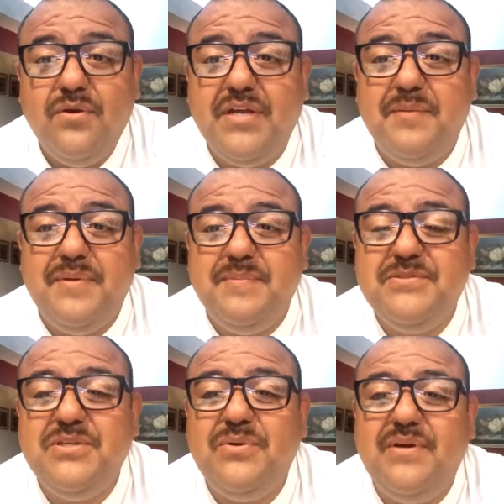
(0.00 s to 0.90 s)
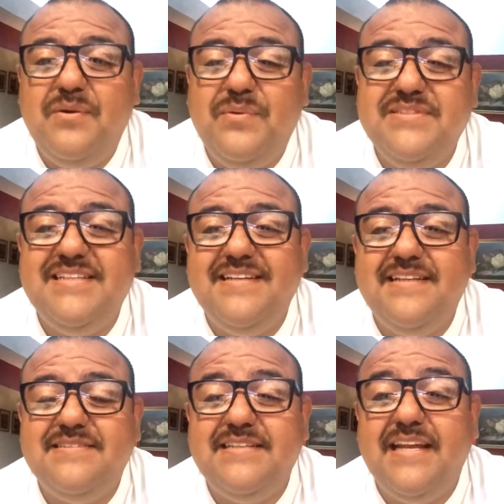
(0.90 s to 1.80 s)
Okay, peeps, so once again,
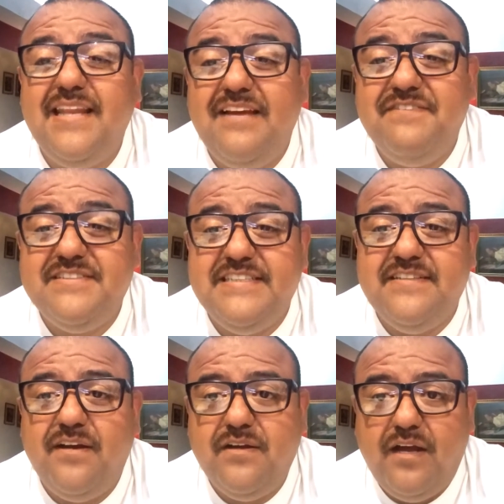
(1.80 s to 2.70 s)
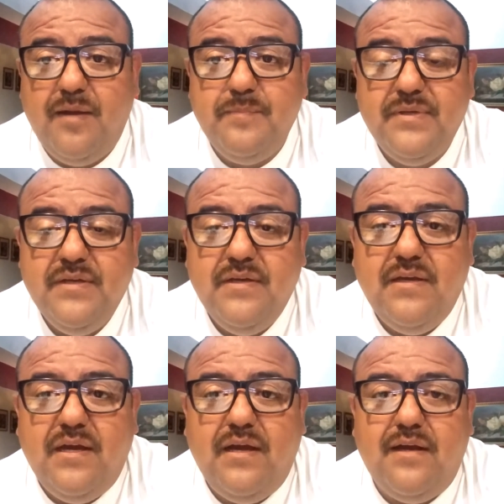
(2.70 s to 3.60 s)
that's getalifeatsea.com.
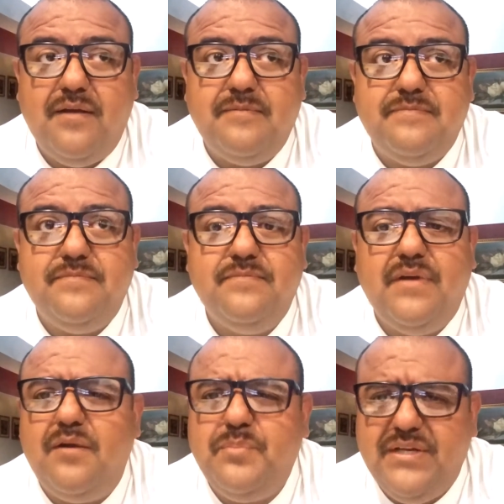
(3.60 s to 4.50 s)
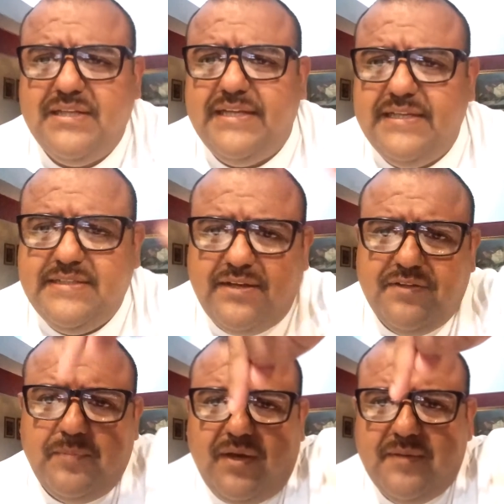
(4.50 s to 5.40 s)
I'll put a link down
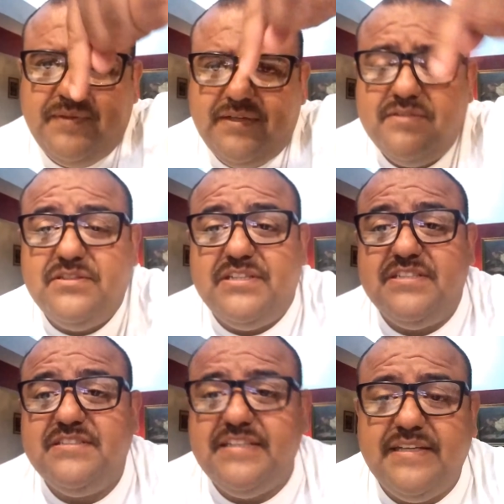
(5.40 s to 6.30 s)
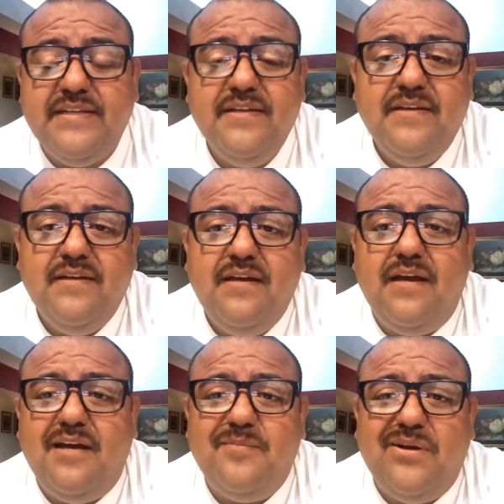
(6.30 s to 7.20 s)
at the bottom here so you can see.
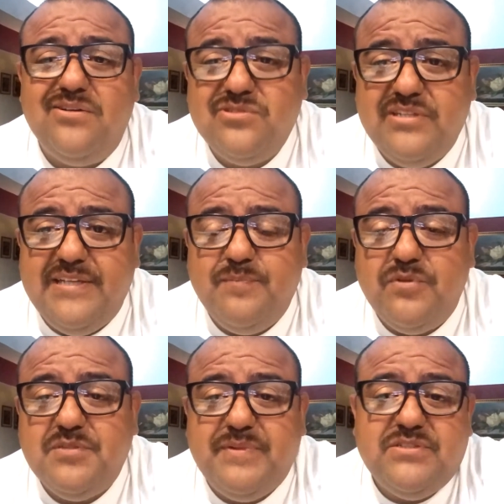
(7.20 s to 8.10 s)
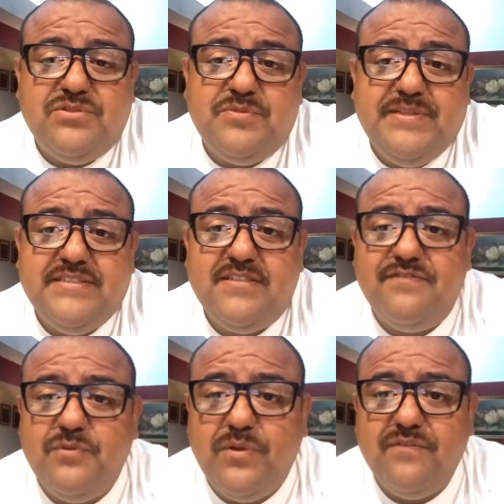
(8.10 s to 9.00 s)
I also link most of my social media
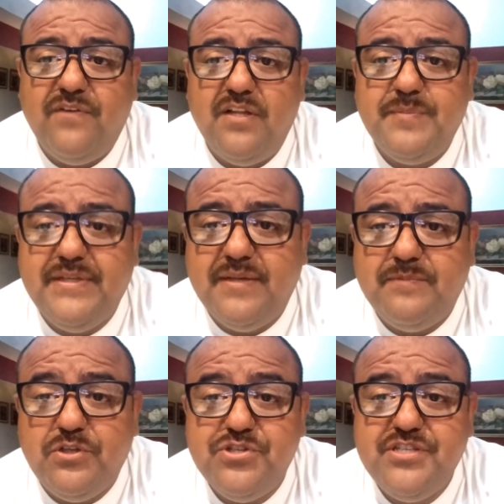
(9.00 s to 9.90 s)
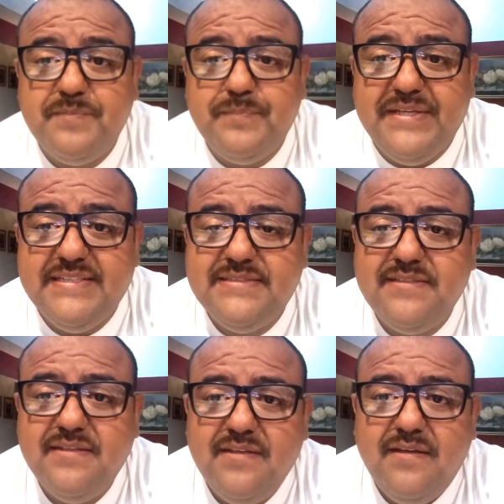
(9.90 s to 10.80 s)
stuff if you want to follow me. I'm New Ship
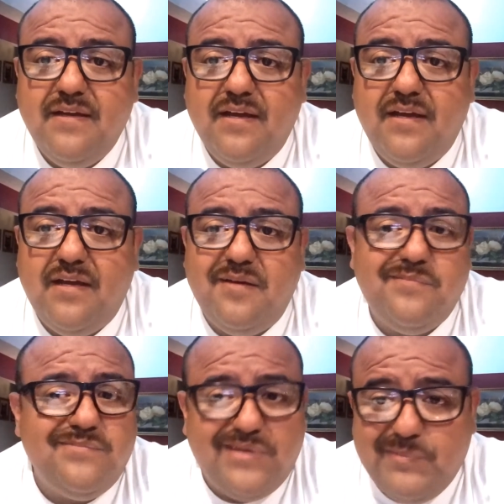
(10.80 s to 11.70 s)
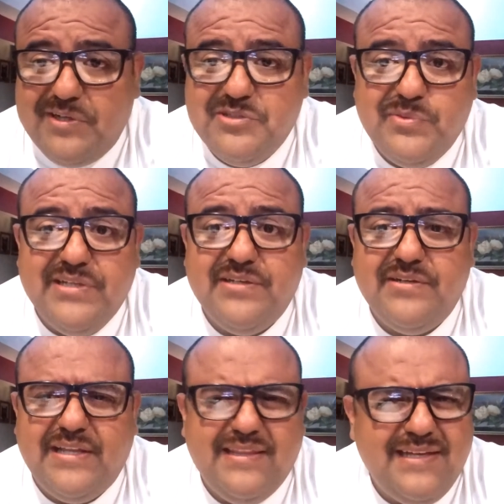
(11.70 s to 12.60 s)
Beast. I'm on
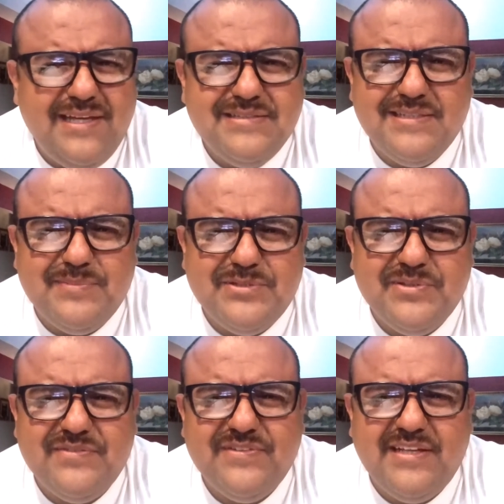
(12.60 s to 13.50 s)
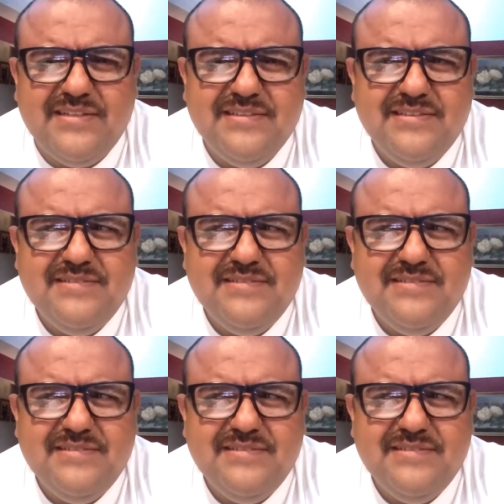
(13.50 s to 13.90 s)
Twitter. I think I set up a Twitter for that.